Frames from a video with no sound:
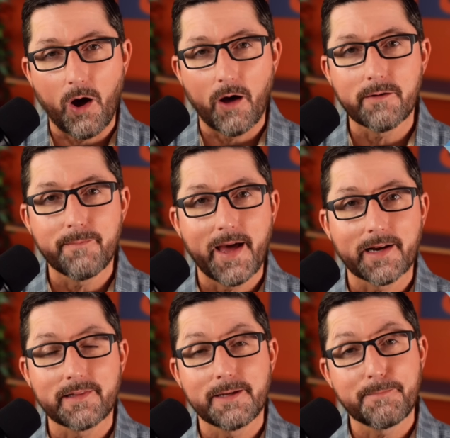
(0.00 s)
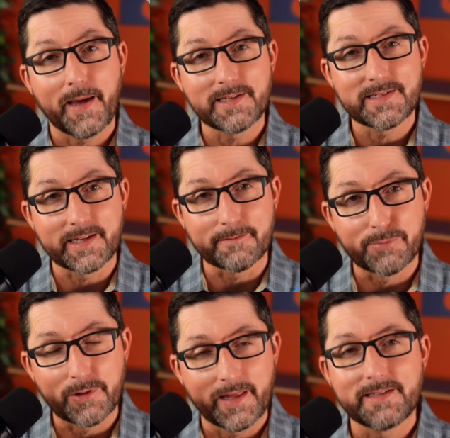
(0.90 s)
automatically pasting
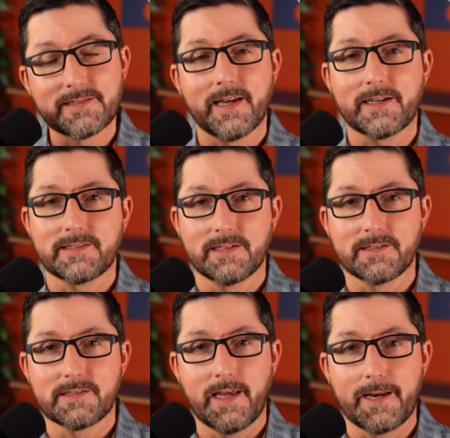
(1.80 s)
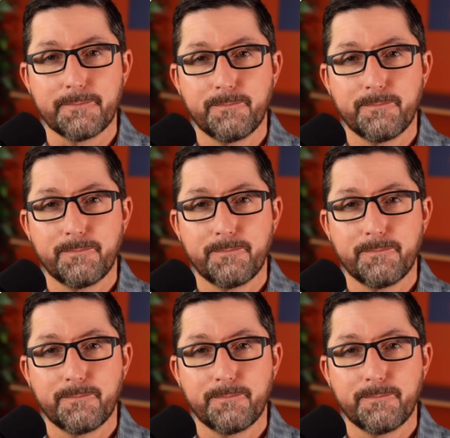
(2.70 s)
plain text instead.